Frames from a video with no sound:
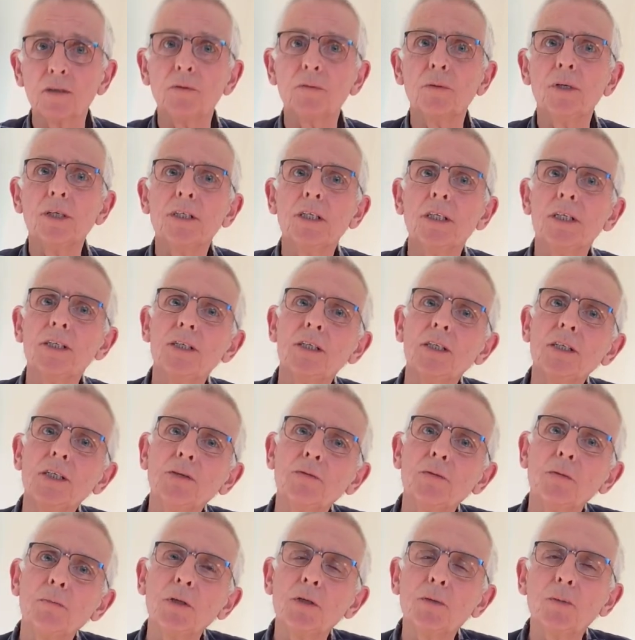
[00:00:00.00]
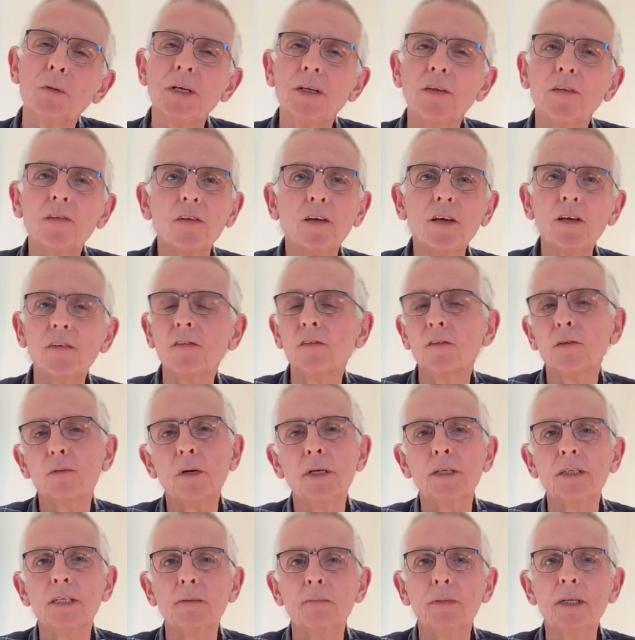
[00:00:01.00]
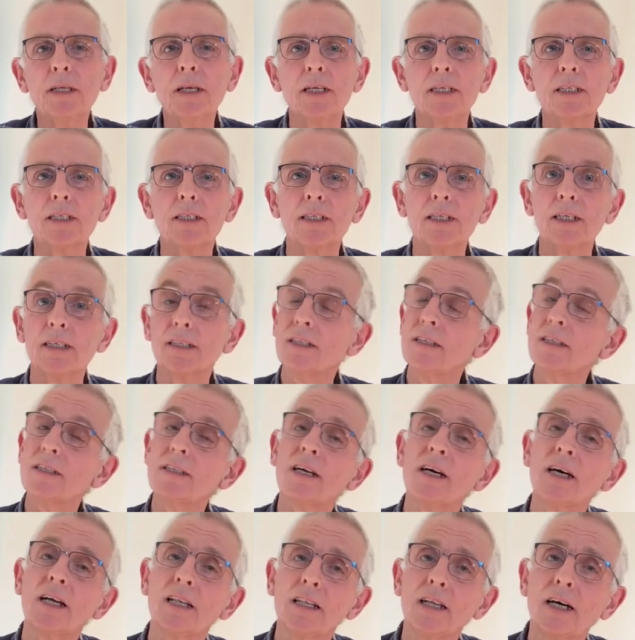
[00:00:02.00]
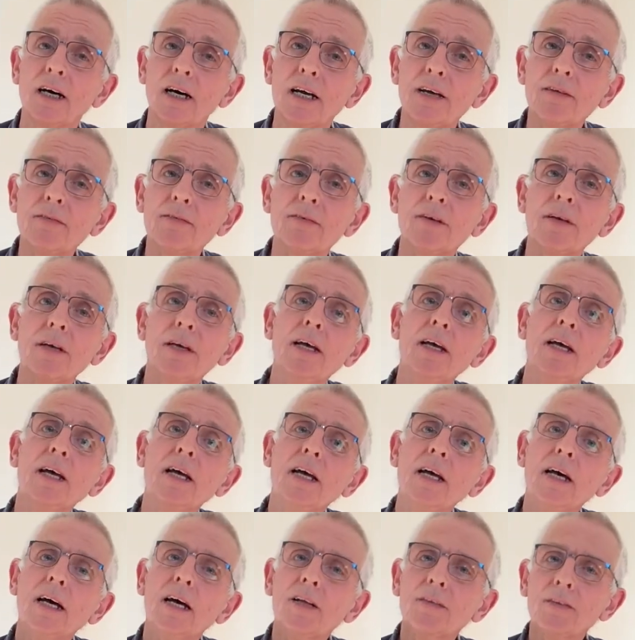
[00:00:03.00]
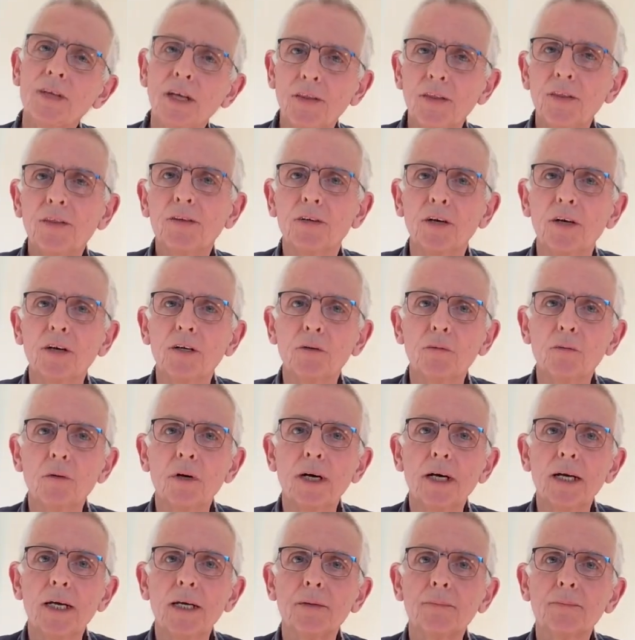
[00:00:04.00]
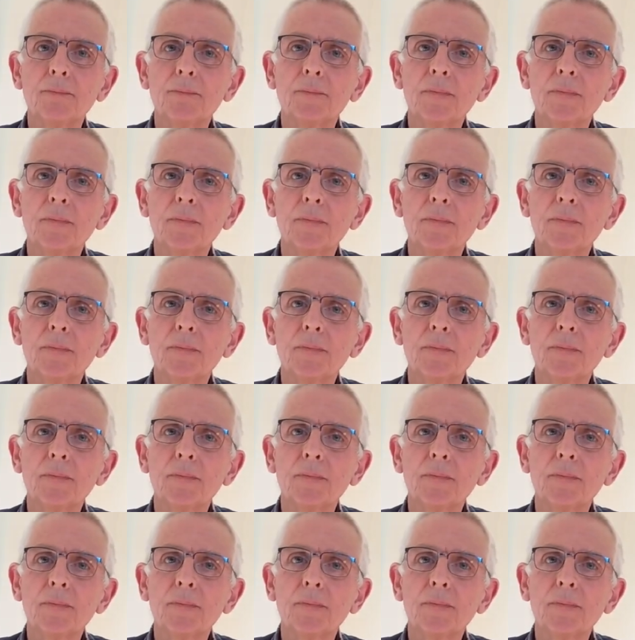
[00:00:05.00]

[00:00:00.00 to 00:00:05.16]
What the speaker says: which is used for between 6 and 20 minutes in its entire life and then thrown away.